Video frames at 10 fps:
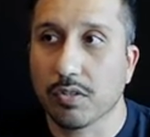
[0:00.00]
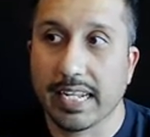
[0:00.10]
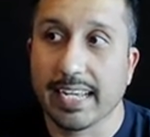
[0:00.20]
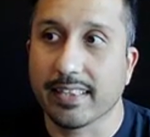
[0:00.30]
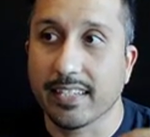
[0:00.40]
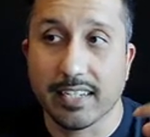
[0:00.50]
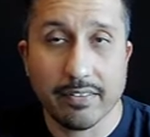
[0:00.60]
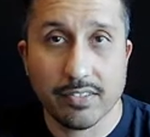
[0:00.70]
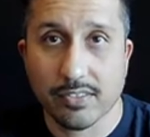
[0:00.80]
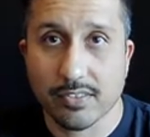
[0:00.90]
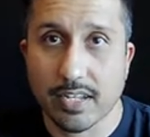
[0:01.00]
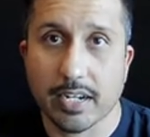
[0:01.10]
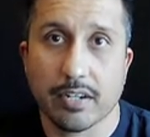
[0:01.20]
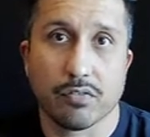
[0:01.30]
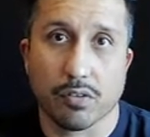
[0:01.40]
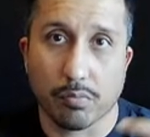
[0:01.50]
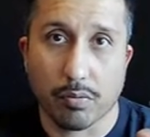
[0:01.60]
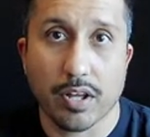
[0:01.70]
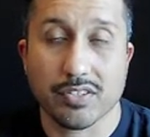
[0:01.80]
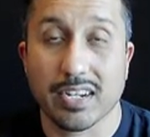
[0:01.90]
and Anthony Davis is there, and
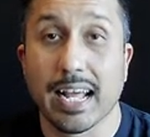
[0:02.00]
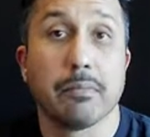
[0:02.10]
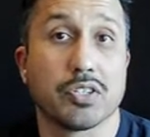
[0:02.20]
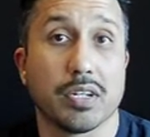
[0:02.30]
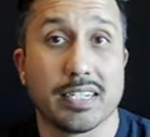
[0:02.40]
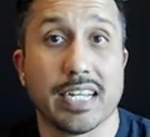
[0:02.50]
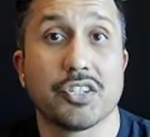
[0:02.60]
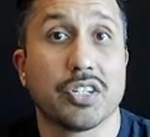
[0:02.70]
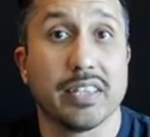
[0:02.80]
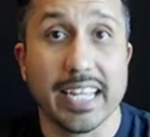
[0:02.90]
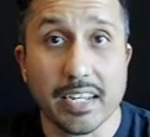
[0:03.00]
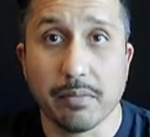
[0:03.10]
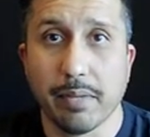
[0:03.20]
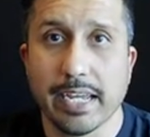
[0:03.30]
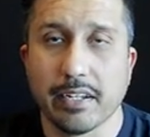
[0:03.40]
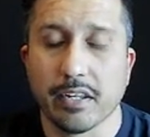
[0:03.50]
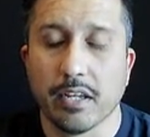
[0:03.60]
LeBron's there, and how much attention they command.